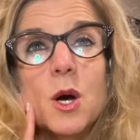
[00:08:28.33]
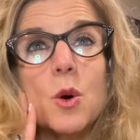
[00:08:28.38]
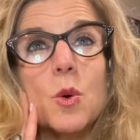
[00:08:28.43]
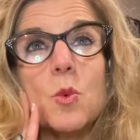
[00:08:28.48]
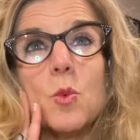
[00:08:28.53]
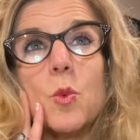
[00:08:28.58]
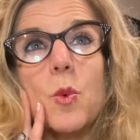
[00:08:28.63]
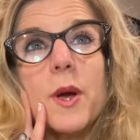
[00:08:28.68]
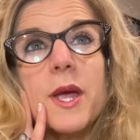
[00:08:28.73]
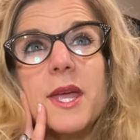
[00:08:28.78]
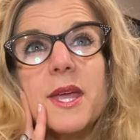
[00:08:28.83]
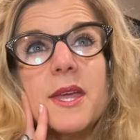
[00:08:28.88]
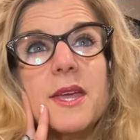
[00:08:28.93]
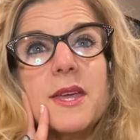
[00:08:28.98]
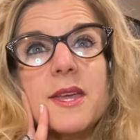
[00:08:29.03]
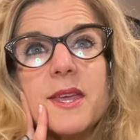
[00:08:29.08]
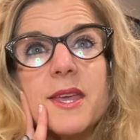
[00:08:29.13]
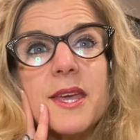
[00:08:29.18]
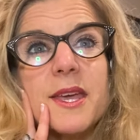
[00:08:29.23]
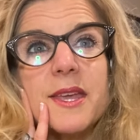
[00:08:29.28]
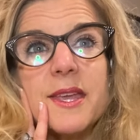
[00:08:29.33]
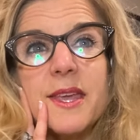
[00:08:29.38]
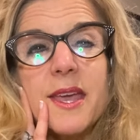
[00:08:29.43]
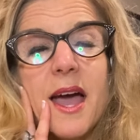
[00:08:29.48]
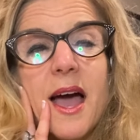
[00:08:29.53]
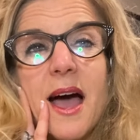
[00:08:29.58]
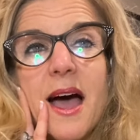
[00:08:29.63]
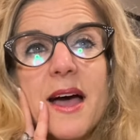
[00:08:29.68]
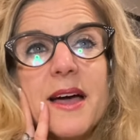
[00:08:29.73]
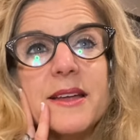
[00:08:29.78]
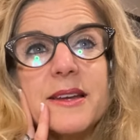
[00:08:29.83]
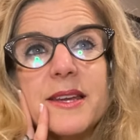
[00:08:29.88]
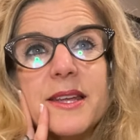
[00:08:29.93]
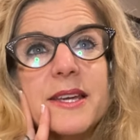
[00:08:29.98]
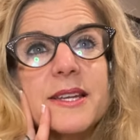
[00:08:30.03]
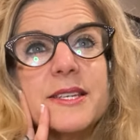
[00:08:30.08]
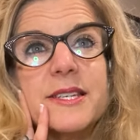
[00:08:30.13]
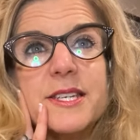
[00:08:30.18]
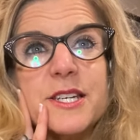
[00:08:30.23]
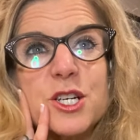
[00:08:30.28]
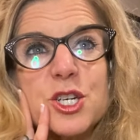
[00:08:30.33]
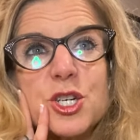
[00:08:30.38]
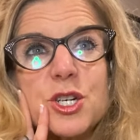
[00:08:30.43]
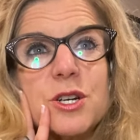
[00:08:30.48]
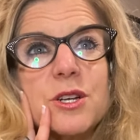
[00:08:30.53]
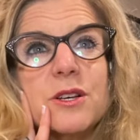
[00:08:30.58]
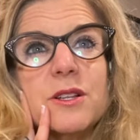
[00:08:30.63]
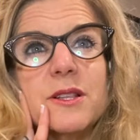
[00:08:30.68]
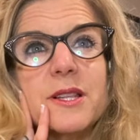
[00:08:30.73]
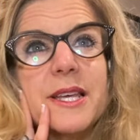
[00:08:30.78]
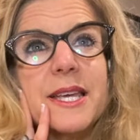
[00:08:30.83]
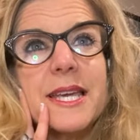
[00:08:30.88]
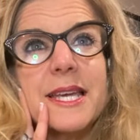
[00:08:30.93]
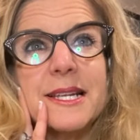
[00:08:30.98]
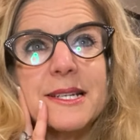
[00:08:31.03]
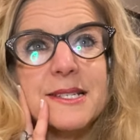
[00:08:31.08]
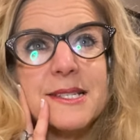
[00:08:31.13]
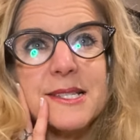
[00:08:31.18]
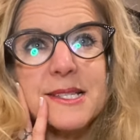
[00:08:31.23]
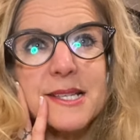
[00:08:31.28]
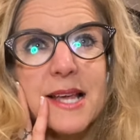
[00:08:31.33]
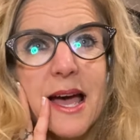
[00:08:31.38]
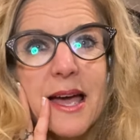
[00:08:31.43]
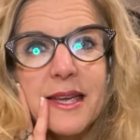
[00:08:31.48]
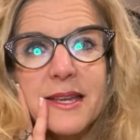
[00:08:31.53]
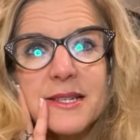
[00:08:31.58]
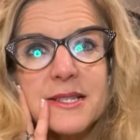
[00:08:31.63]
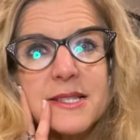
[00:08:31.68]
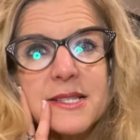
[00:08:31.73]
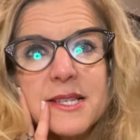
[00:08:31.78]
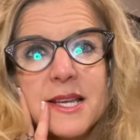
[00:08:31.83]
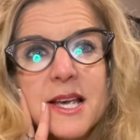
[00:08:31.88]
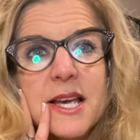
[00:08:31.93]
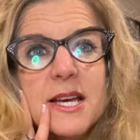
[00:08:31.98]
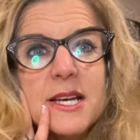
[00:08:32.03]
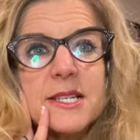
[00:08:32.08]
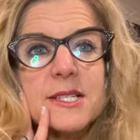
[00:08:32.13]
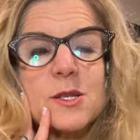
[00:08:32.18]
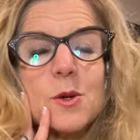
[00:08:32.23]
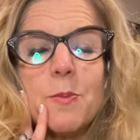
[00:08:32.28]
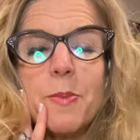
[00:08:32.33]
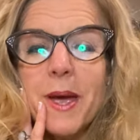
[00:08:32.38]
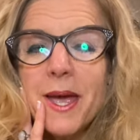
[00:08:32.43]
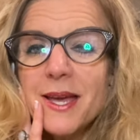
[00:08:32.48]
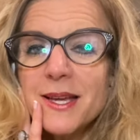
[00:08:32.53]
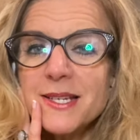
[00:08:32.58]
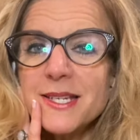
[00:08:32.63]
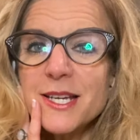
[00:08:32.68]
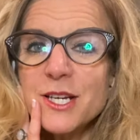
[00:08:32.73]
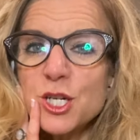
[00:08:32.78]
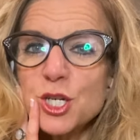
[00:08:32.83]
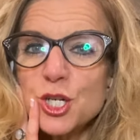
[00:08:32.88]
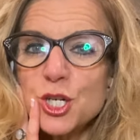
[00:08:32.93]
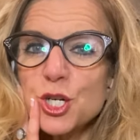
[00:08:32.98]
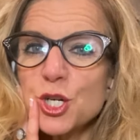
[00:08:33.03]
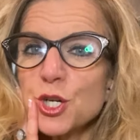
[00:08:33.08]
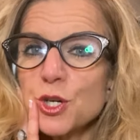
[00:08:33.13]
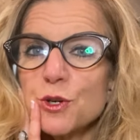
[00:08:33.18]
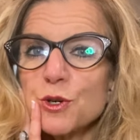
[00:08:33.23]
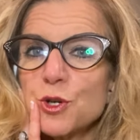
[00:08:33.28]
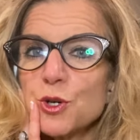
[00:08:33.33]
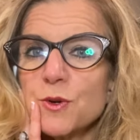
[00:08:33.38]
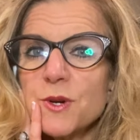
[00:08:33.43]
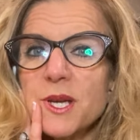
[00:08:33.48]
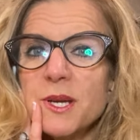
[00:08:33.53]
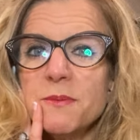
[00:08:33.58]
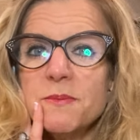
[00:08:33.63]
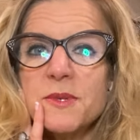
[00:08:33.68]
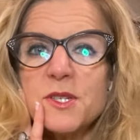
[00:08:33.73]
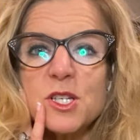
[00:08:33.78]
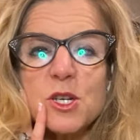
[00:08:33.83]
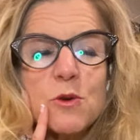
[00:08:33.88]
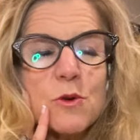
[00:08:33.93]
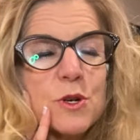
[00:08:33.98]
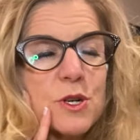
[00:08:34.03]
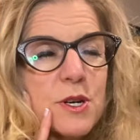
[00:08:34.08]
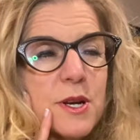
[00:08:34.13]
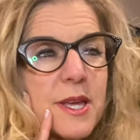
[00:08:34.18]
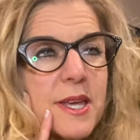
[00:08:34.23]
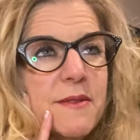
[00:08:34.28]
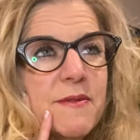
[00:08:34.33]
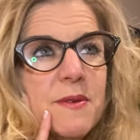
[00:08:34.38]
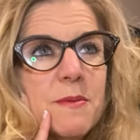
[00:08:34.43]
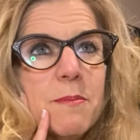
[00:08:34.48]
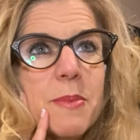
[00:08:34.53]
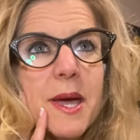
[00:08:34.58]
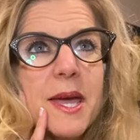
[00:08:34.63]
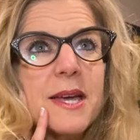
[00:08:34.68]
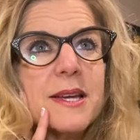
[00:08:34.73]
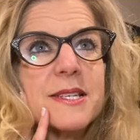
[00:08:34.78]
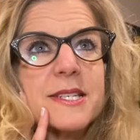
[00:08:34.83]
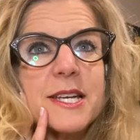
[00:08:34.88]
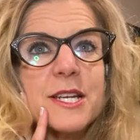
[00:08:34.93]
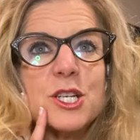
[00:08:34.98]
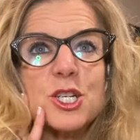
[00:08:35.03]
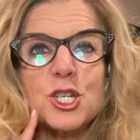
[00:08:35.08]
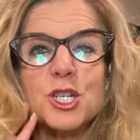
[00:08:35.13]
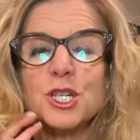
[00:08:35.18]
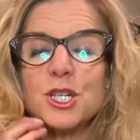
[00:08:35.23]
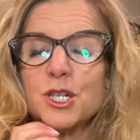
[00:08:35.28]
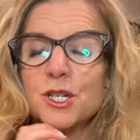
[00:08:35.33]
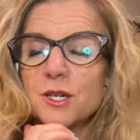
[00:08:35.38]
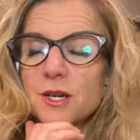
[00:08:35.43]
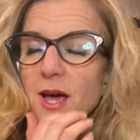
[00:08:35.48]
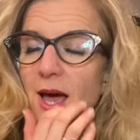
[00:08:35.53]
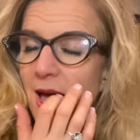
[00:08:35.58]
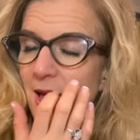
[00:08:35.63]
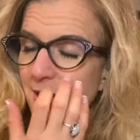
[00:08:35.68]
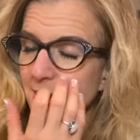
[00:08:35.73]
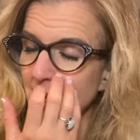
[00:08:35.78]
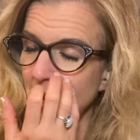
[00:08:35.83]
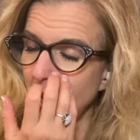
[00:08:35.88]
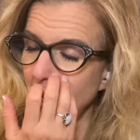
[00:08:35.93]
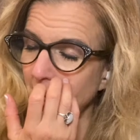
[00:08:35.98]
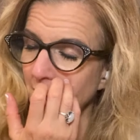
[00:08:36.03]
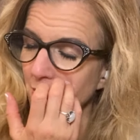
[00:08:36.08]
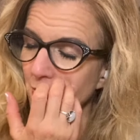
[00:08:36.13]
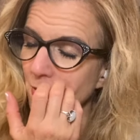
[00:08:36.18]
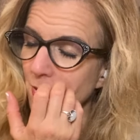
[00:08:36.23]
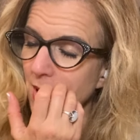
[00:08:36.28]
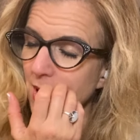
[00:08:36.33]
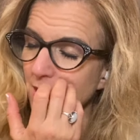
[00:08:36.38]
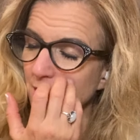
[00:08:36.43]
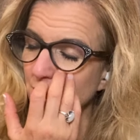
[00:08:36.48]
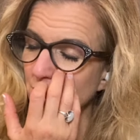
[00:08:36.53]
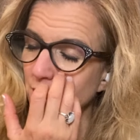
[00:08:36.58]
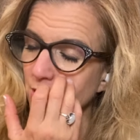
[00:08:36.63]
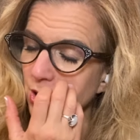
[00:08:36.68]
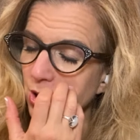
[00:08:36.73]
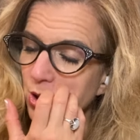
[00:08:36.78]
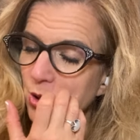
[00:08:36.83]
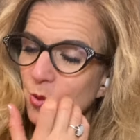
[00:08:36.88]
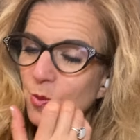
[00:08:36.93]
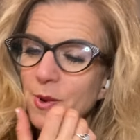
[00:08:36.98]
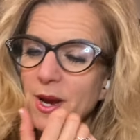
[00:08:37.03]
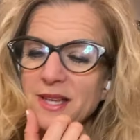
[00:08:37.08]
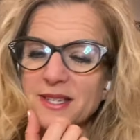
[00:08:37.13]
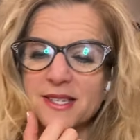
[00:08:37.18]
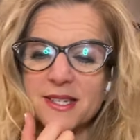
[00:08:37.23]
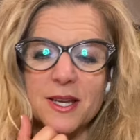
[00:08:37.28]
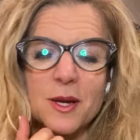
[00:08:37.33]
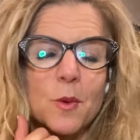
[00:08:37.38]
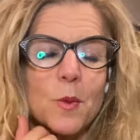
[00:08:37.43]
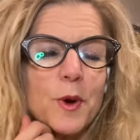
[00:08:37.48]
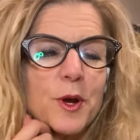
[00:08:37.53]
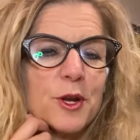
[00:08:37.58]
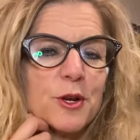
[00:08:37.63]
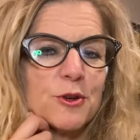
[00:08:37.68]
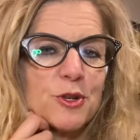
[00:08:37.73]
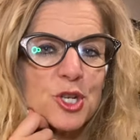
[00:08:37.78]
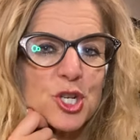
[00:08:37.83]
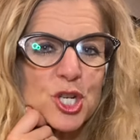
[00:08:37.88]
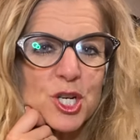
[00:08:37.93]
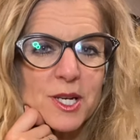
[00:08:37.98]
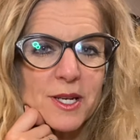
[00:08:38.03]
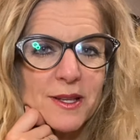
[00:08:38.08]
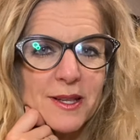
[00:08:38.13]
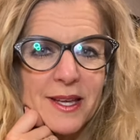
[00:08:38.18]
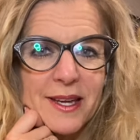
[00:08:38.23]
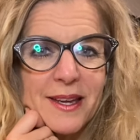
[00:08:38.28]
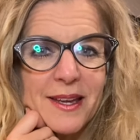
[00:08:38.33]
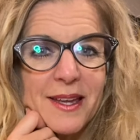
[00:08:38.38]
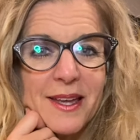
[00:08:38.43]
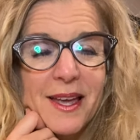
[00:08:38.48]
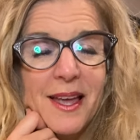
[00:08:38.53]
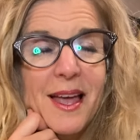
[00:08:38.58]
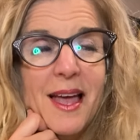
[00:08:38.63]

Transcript: we can get additional insights. So pay attention to your dreams, or even pay attention at night when you're resting, when you're chilling,